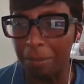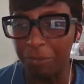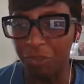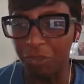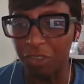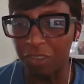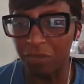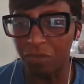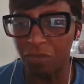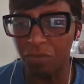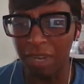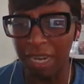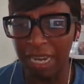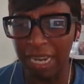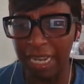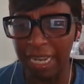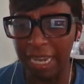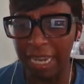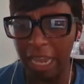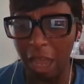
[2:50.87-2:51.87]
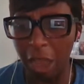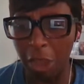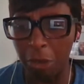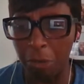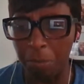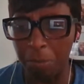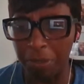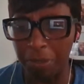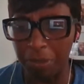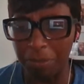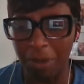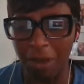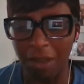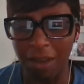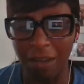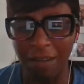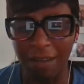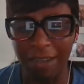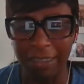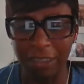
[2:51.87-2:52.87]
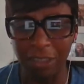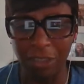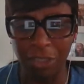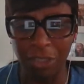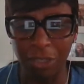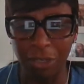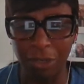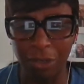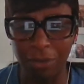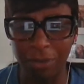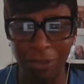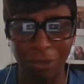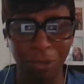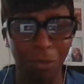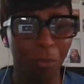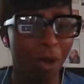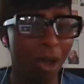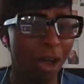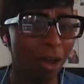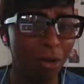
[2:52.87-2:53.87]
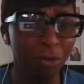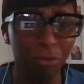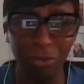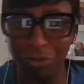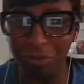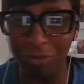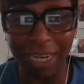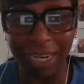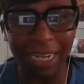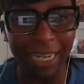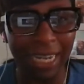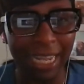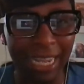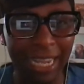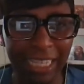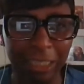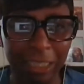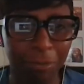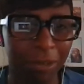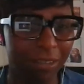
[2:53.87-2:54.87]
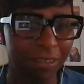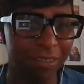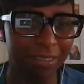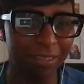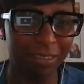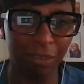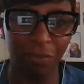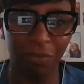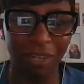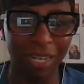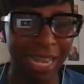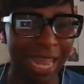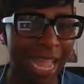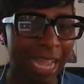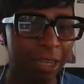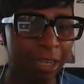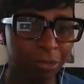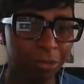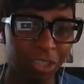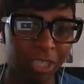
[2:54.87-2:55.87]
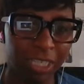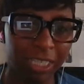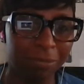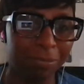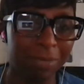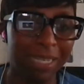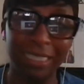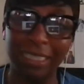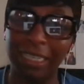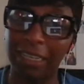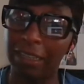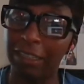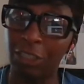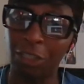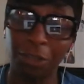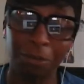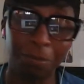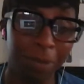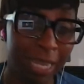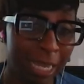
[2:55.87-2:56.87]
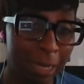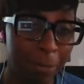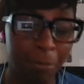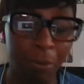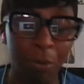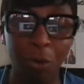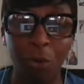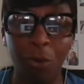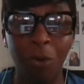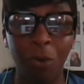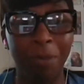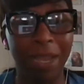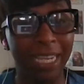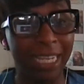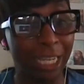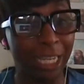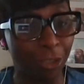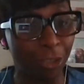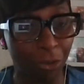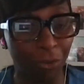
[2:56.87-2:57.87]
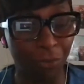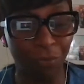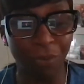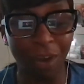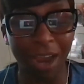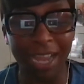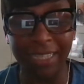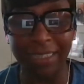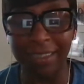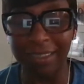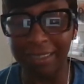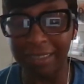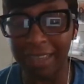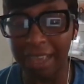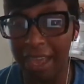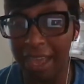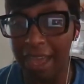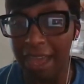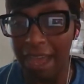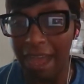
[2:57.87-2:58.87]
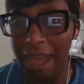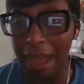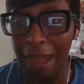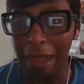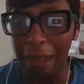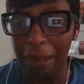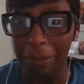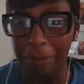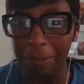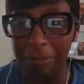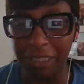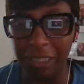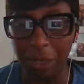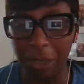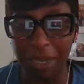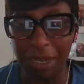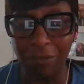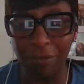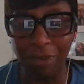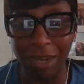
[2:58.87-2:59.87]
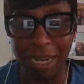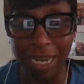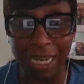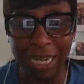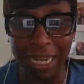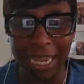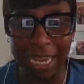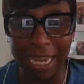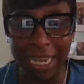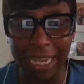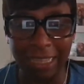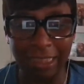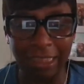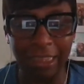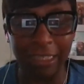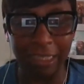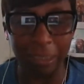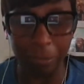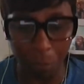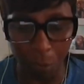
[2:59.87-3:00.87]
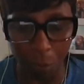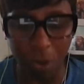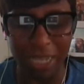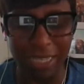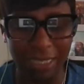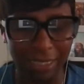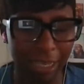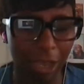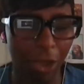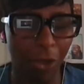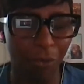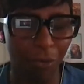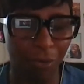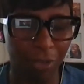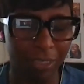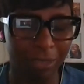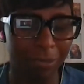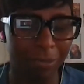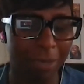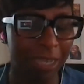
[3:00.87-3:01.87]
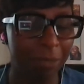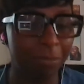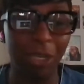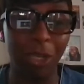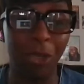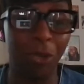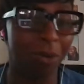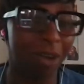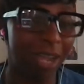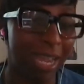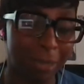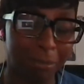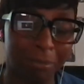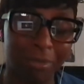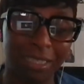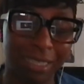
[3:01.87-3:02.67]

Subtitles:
Just really opened my eyes to the world, really, experiencing different languages, meeting new people, making new friends. So it really, the sport itself has made me who I am